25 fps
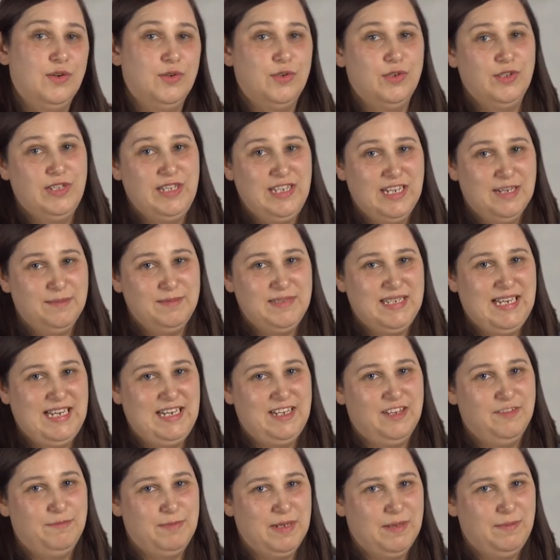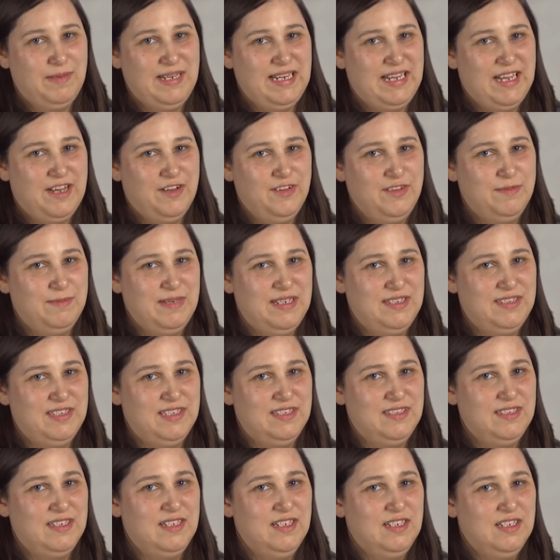or the uptake of public health
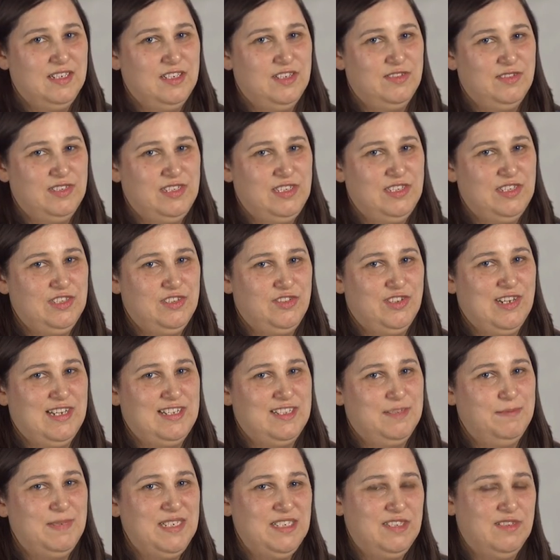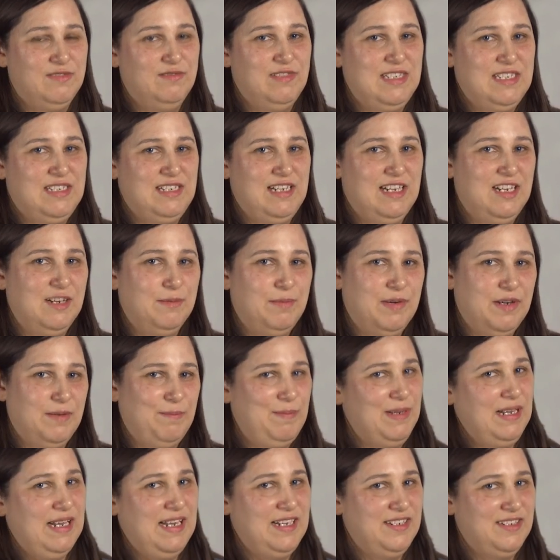measures to reduce transmission risk in a
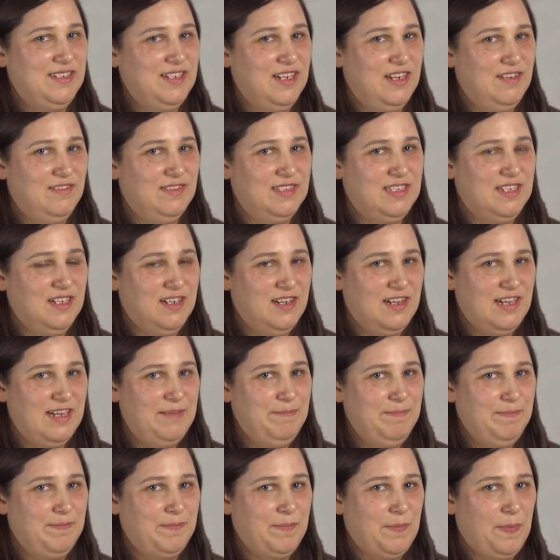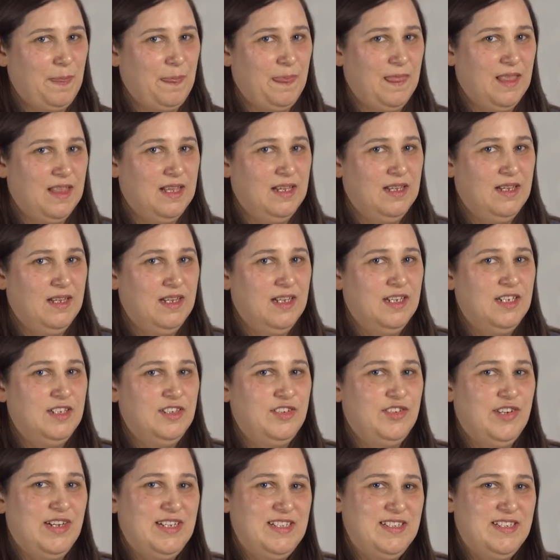population over time,
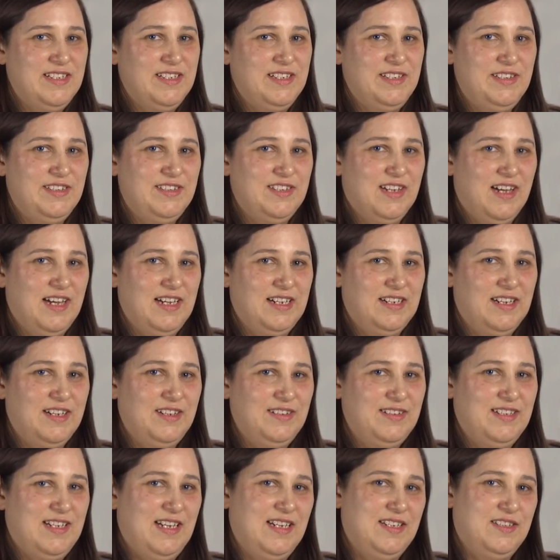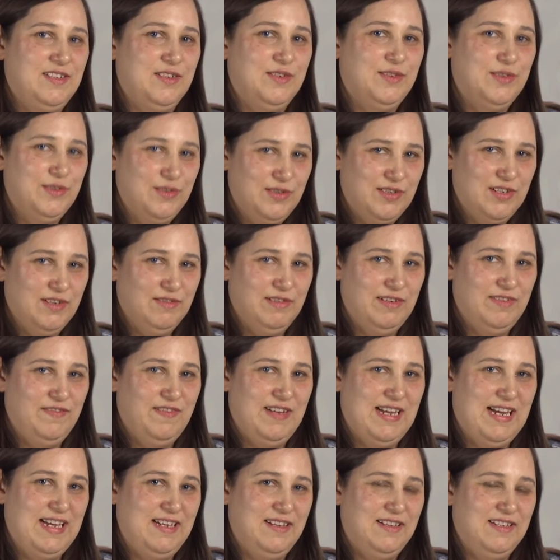trends in new diagnoses also
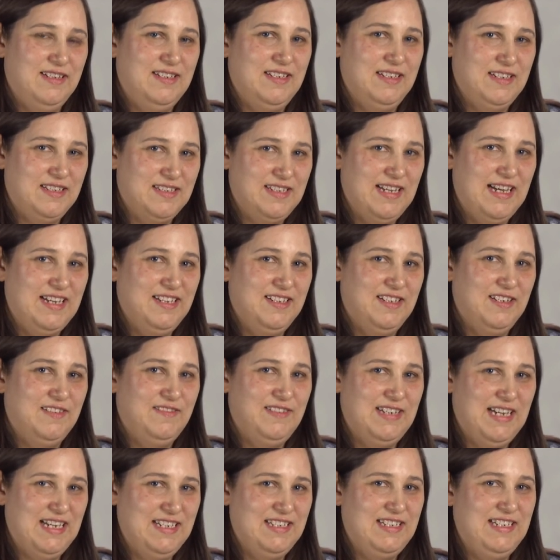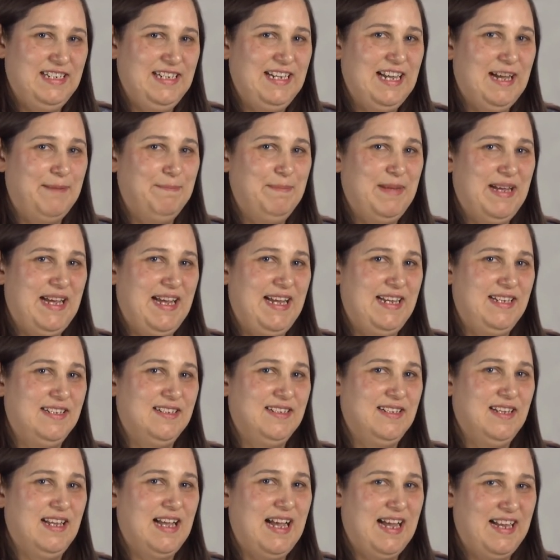reflect the success of testing
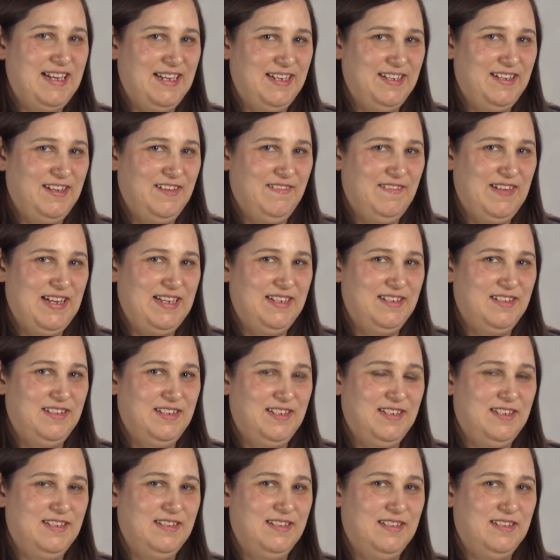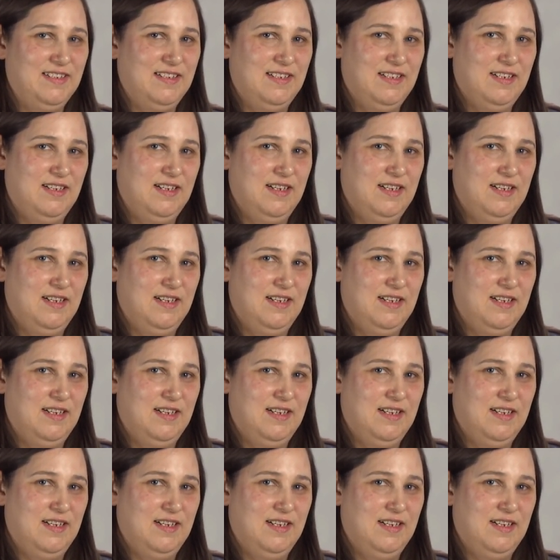campaigns and interventions.